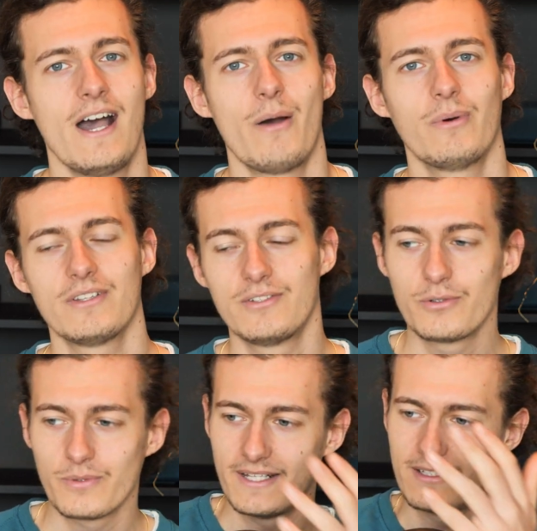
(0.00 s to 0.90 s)
I wanted
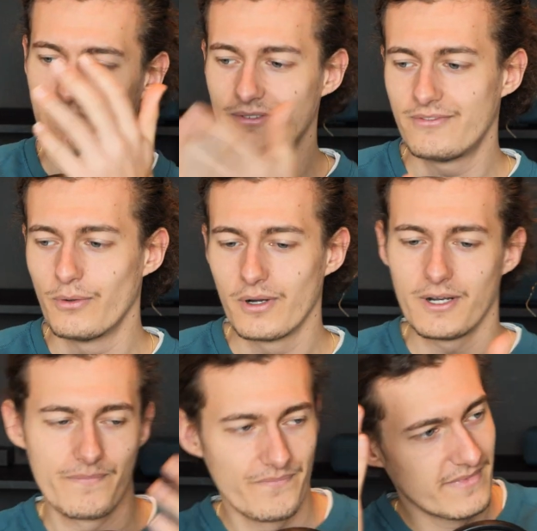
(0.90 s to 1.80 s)
to create a
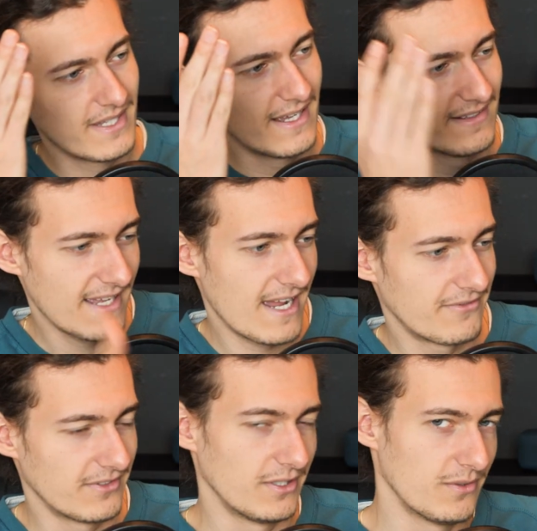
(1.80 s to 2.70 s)
before and
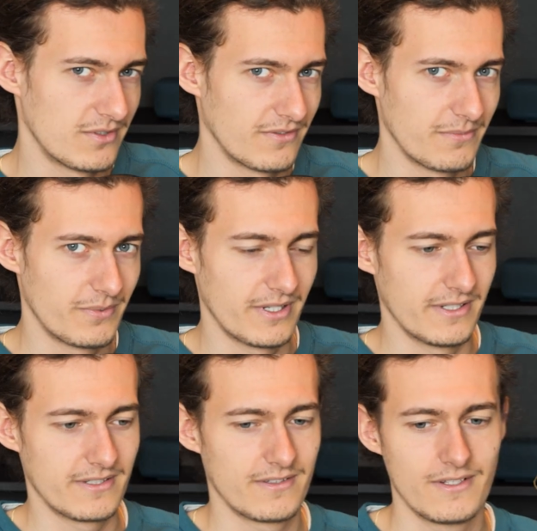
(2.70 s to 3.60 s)
after the use of the
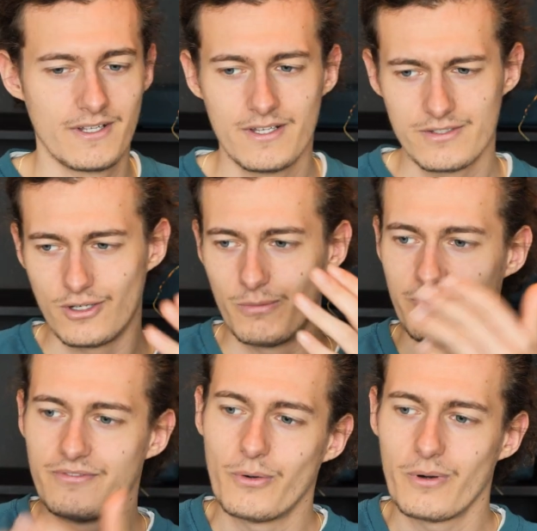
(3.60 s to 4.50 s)
product. So
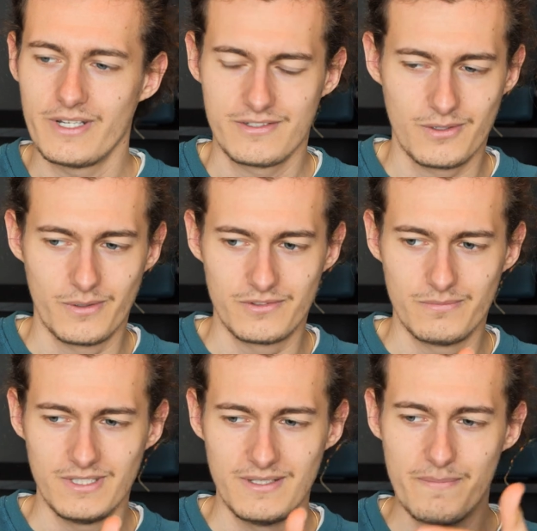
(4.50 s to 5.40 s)
before is going
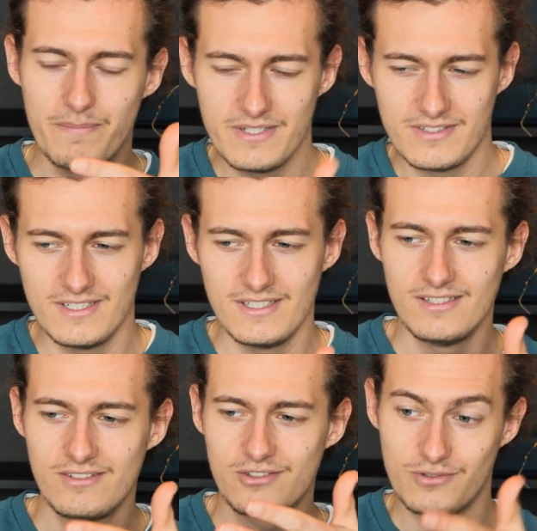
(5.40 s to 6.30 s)
to be
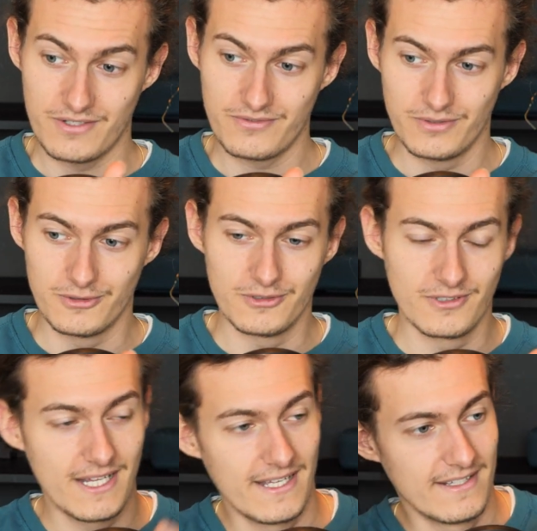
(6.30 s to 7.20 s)
busy,
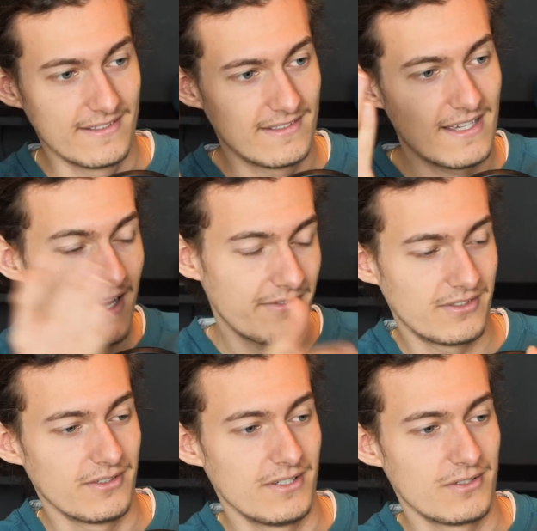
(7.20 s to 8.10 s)
stressful, and
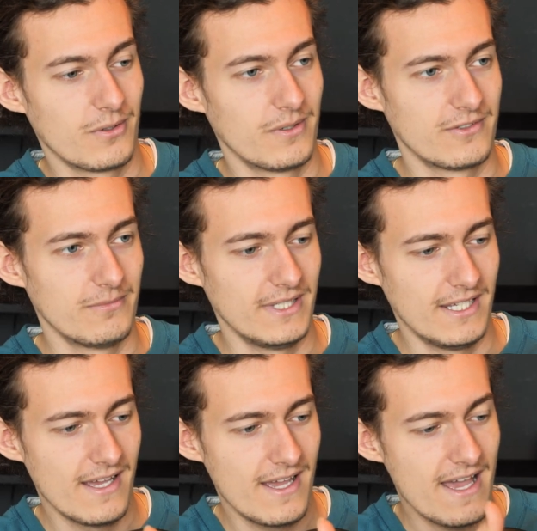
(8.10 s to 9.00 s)
after is going to
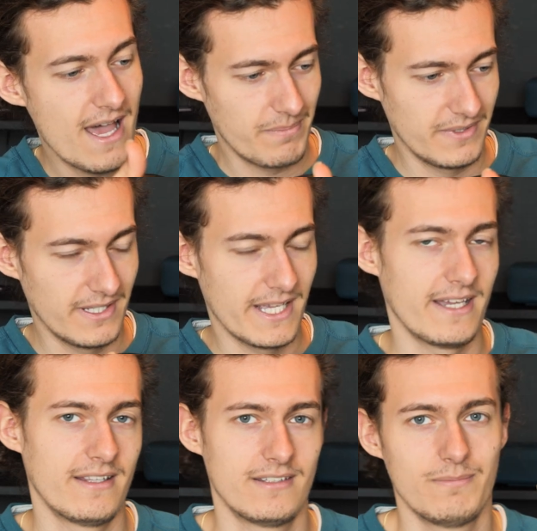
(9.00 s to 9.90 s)
be happy
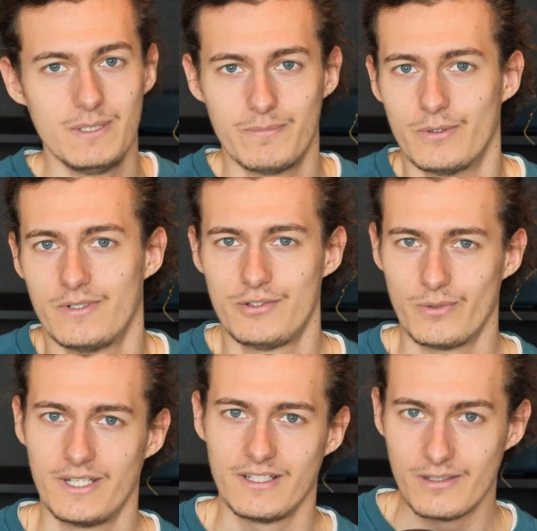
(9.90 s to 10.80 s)
and people
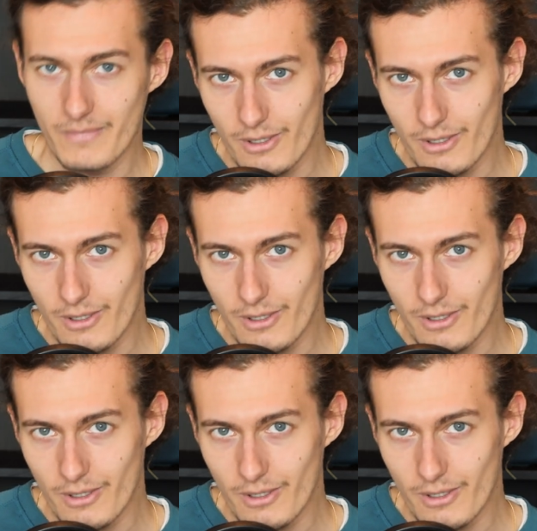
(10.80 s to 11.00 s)
enjoying the